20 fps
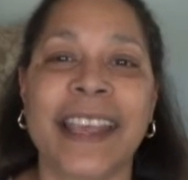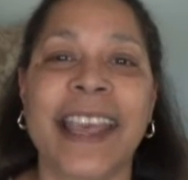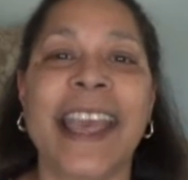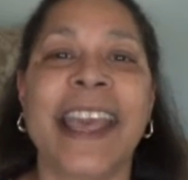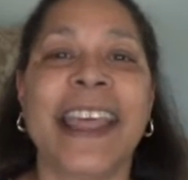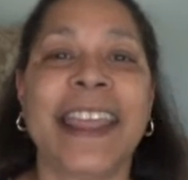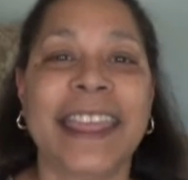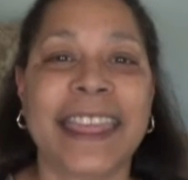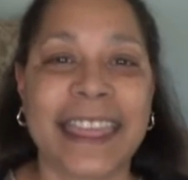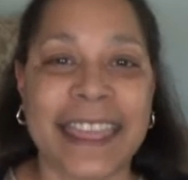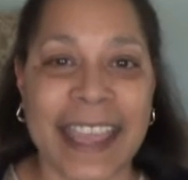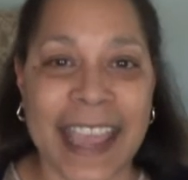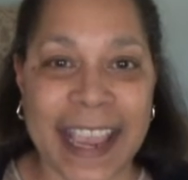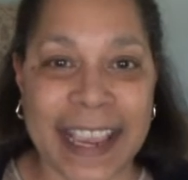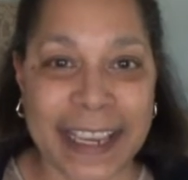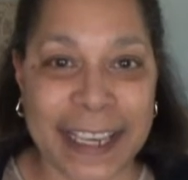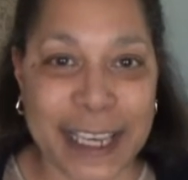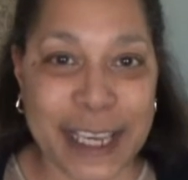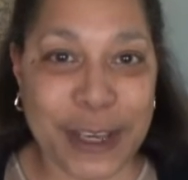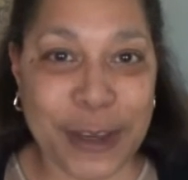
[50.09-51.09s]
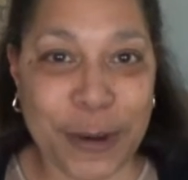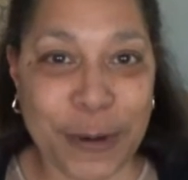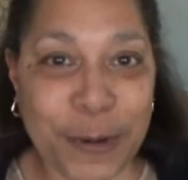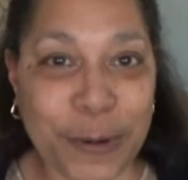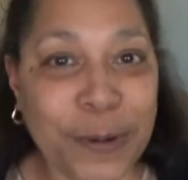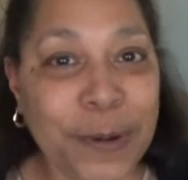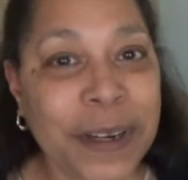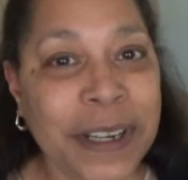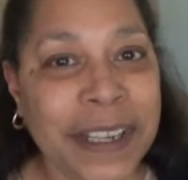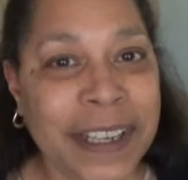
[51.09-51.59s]
Thank
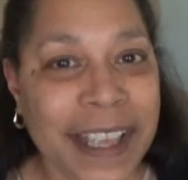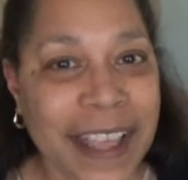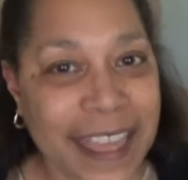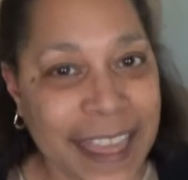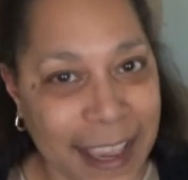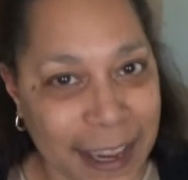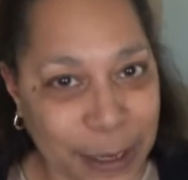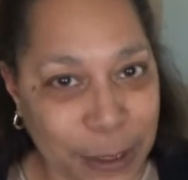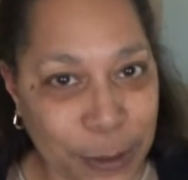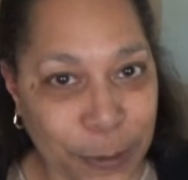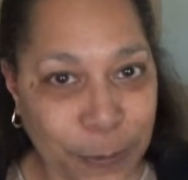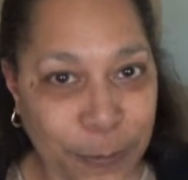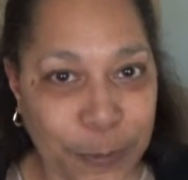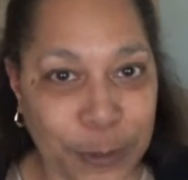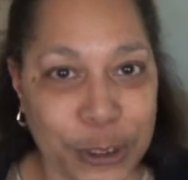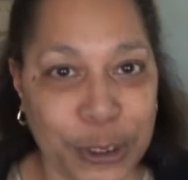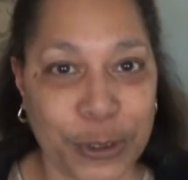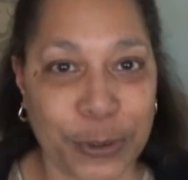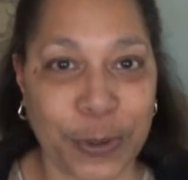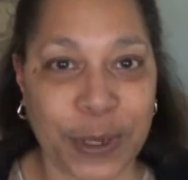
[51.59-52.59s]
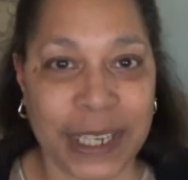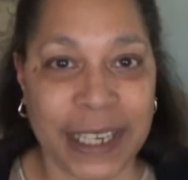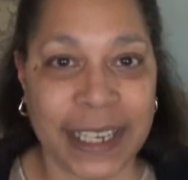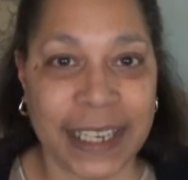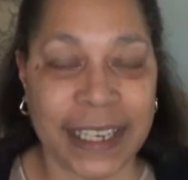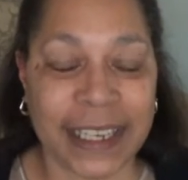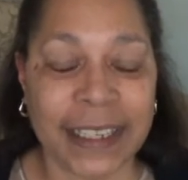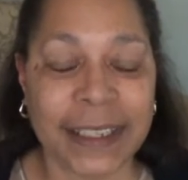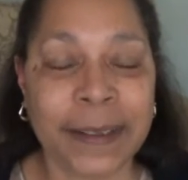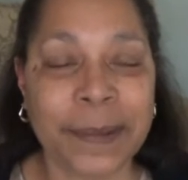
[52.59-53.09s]
you. Thank you for
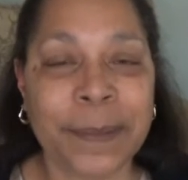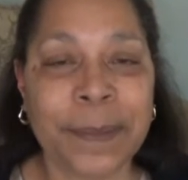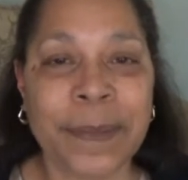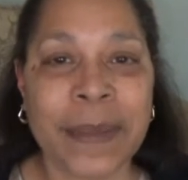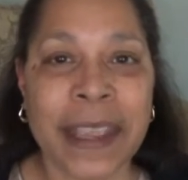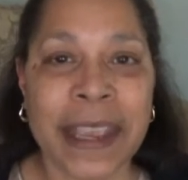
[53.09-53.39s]
joining.